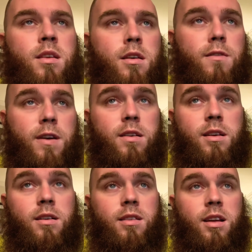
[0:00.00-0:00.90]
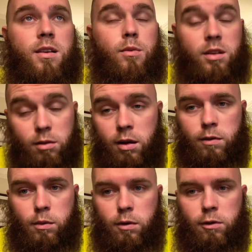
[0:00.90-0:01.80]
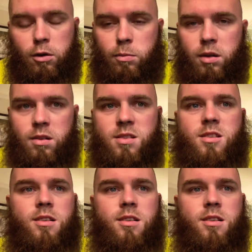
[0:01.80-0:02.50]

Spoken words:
found out that we do have a referral bonus.